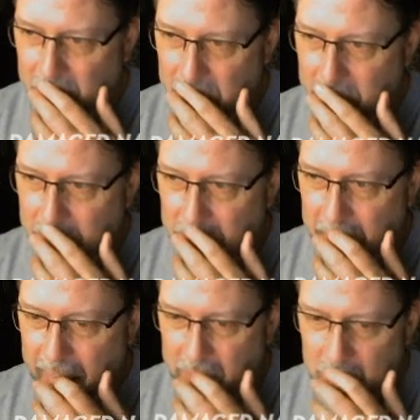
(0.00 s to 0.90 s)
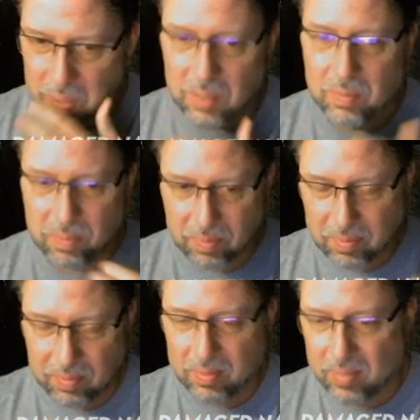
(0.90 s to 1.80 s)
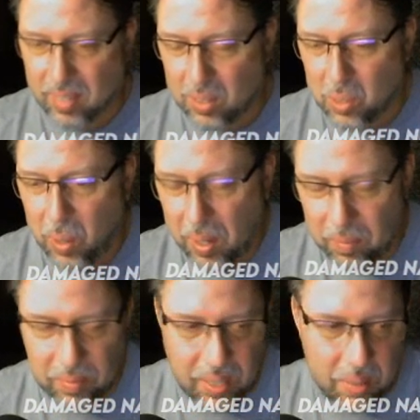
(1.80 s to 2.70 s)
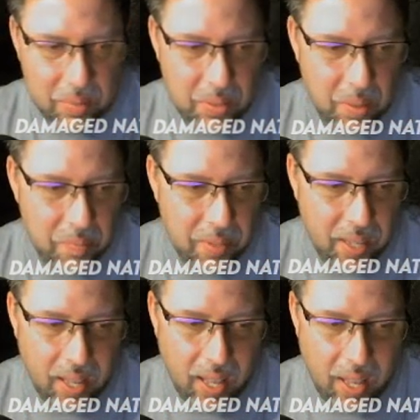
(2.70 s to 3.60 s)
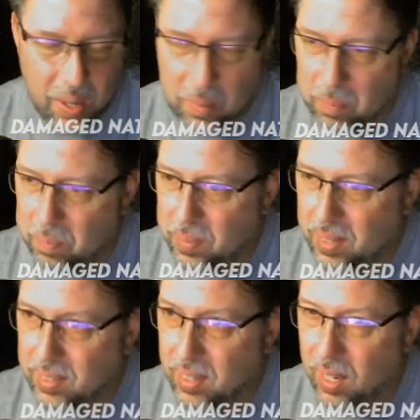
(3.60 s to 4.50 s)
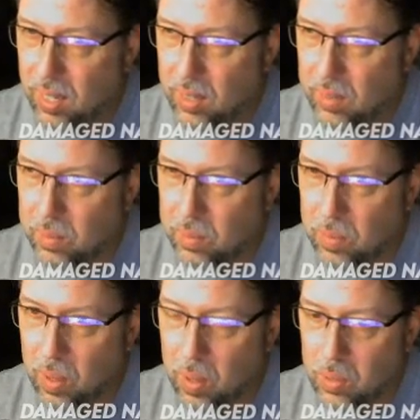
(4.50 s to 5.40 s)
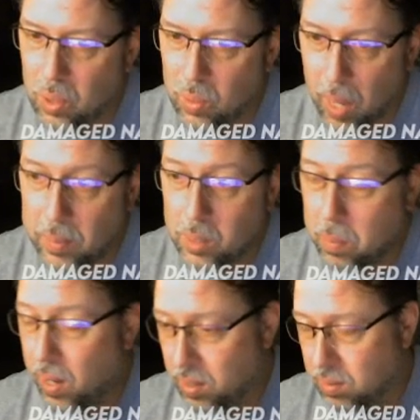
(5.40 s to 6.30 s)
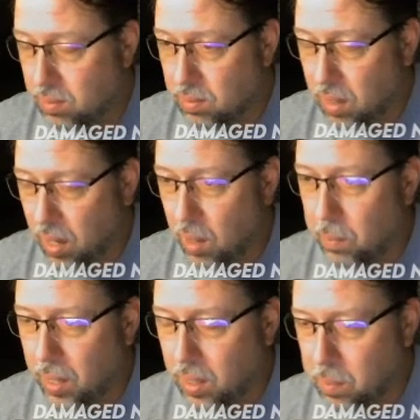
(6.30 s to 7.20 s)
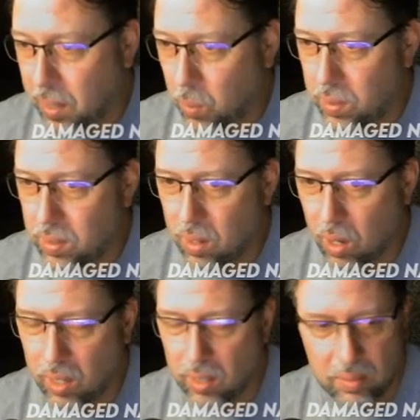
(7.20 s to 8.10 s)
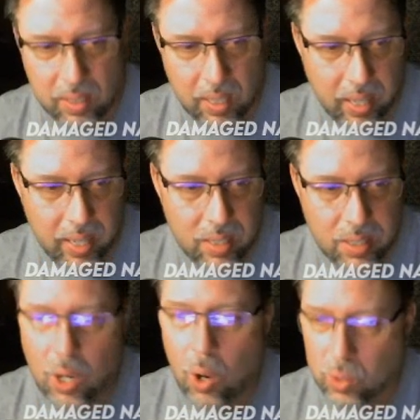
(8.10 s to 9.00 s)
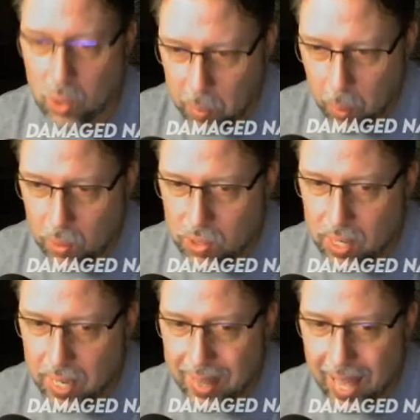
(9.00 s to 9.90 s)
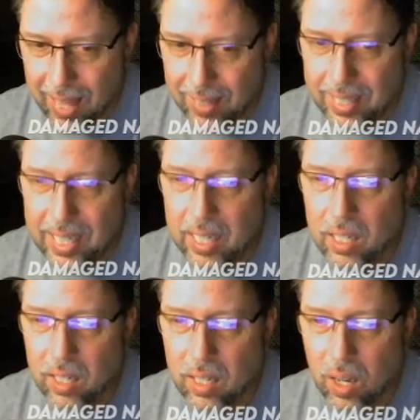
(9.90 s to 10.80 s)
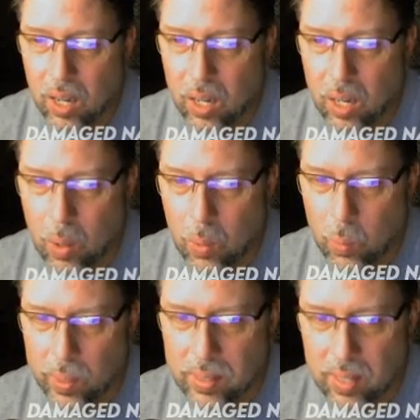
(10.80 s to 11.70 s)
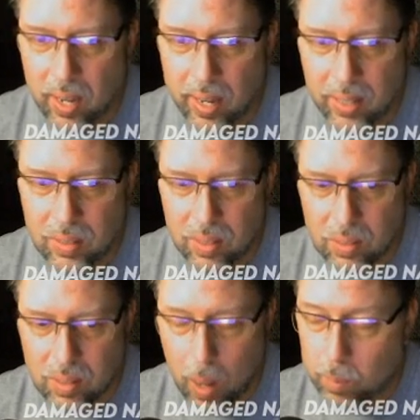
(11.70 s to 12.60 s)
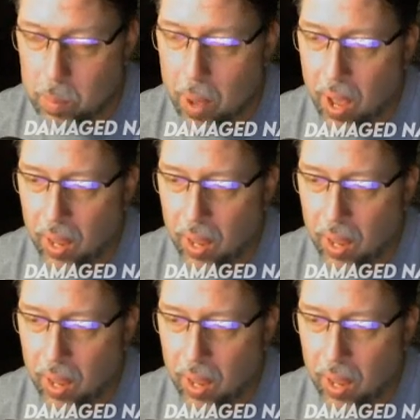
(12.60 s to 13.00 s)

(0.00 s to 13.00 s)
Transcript: that's great. Yeah. So, but so Damaged Button, my oldest daughter, she also bowls in that league on Wednesday nights and stops by